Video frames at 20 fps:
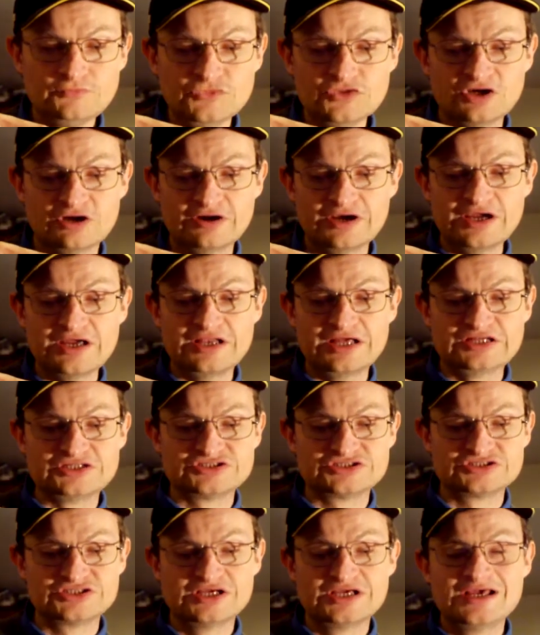Alright,
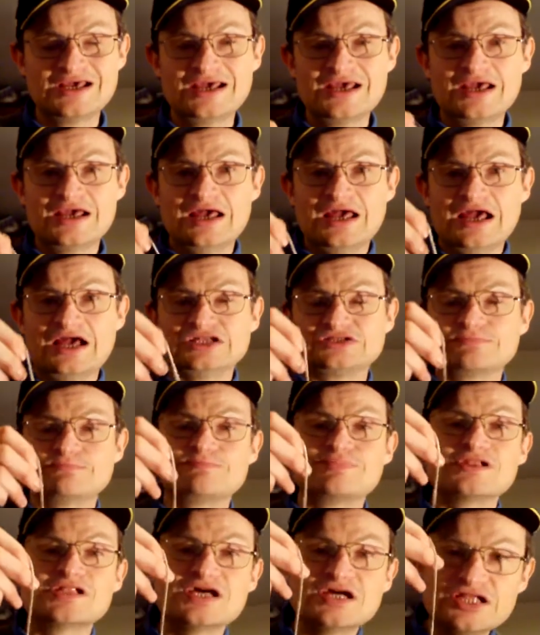it's it's
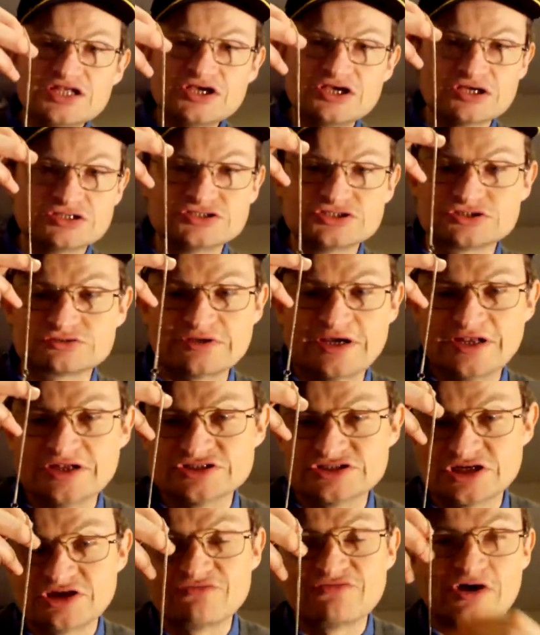bloody good to train
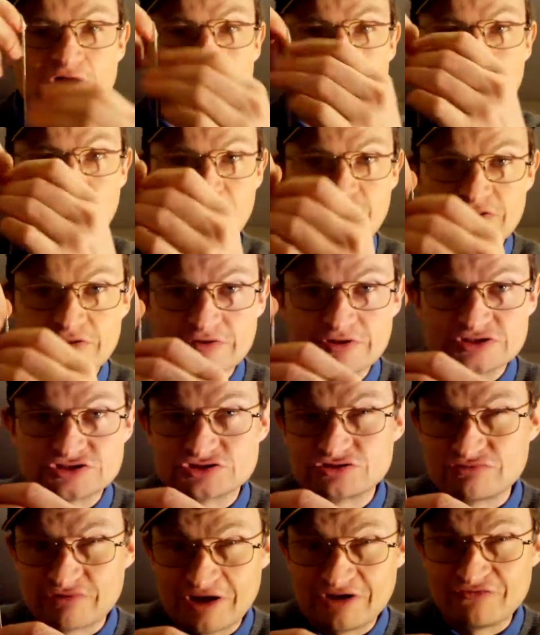yourself up with. It's
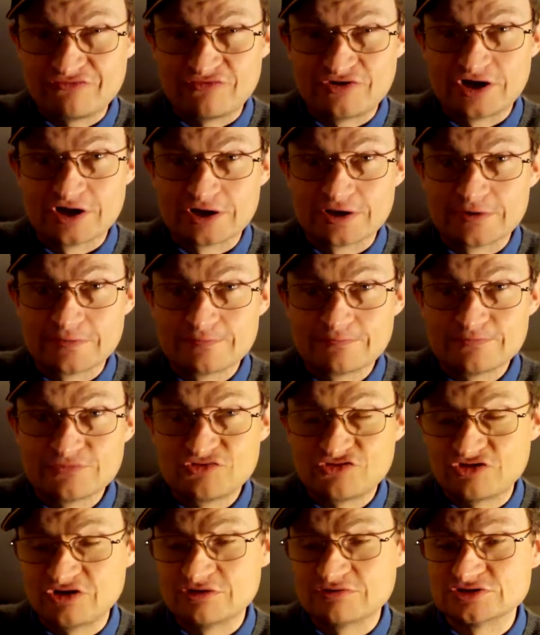great fun,
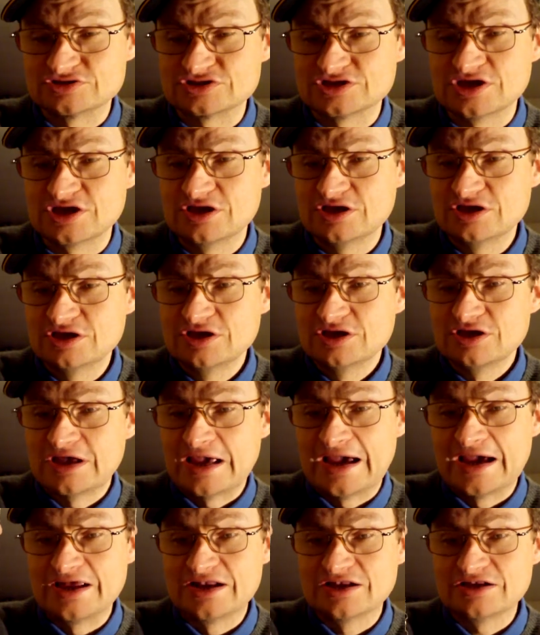seriously.
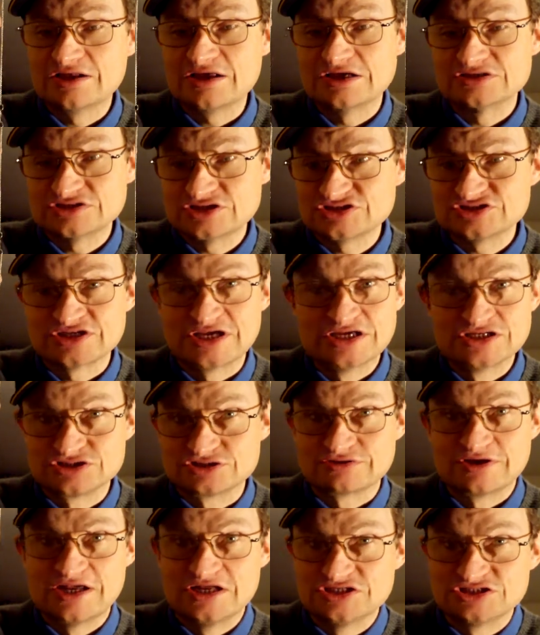And as I say,
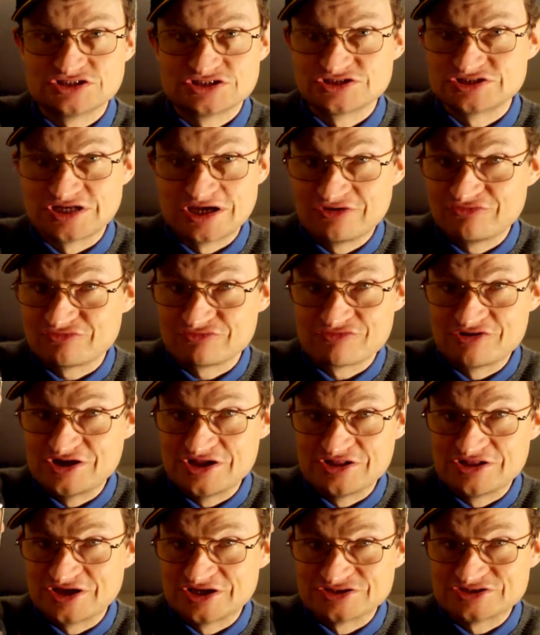strange stuff really
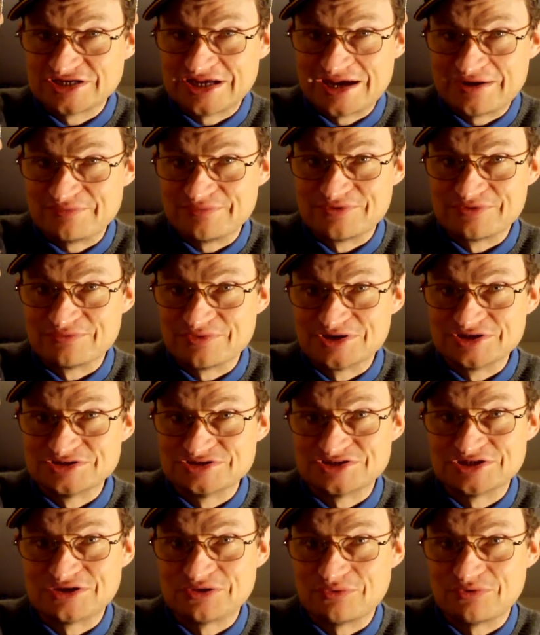does happen
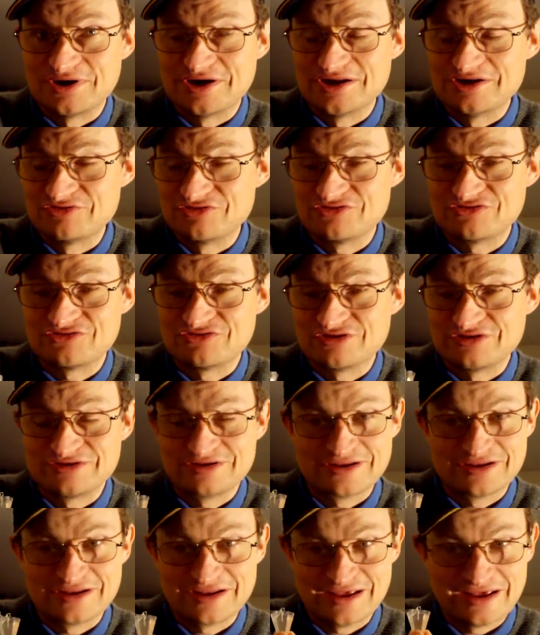once in a while. It's
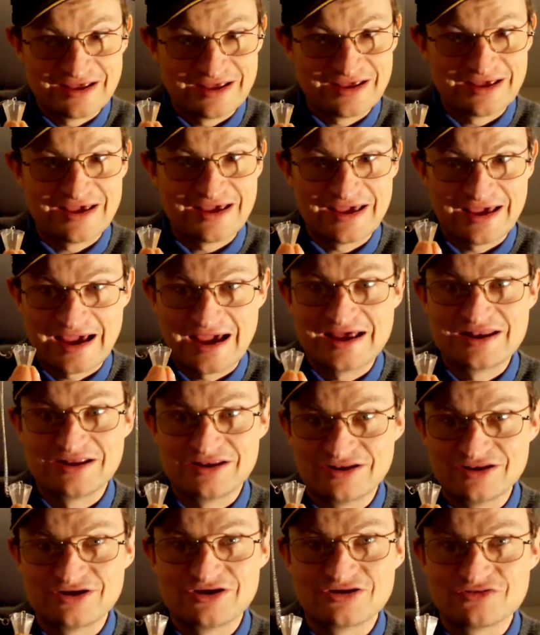and
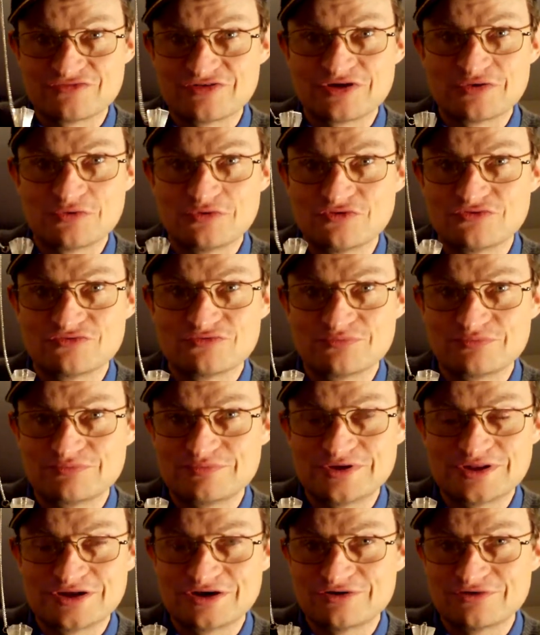a lot of it will,
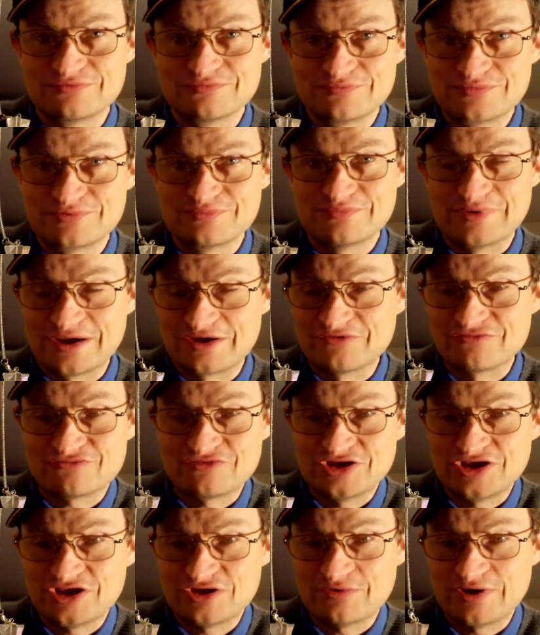you know, it could
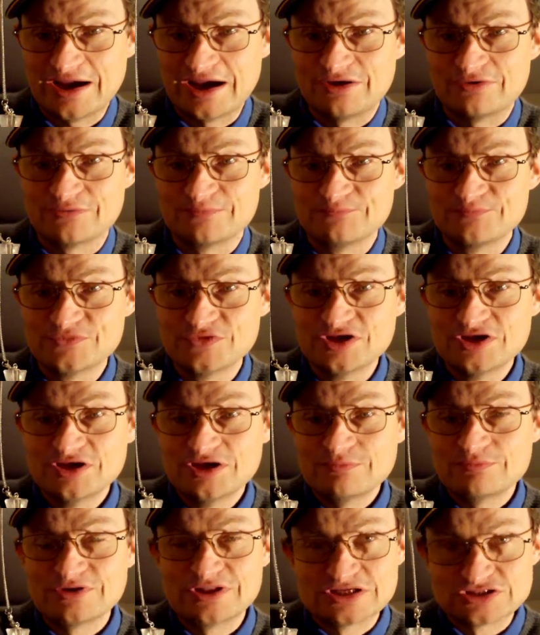freak you out.
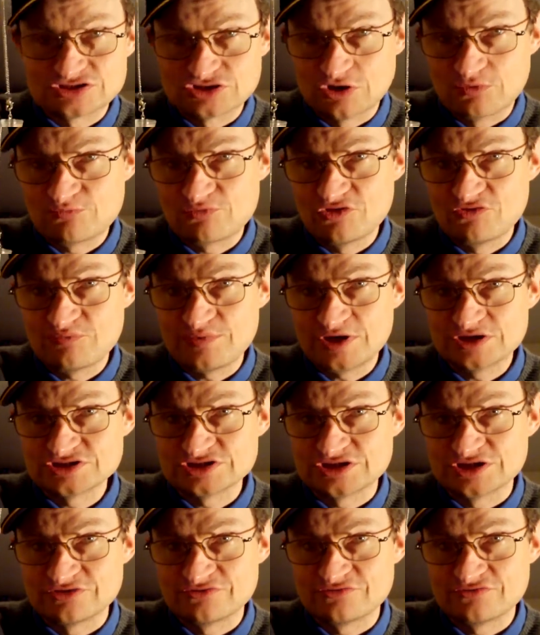But there's no proof
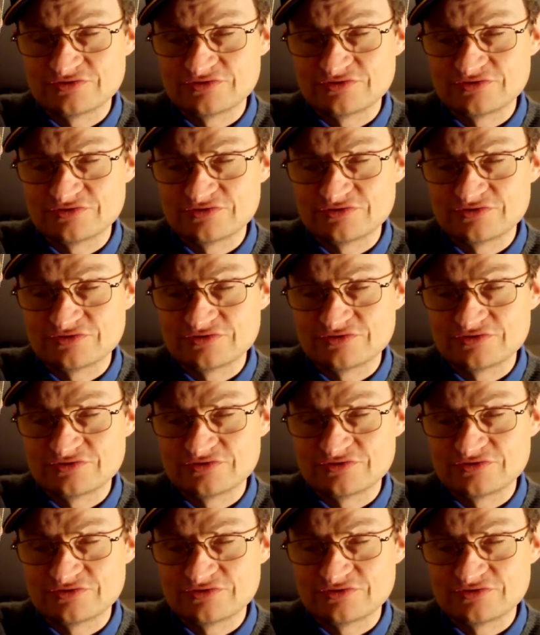positive.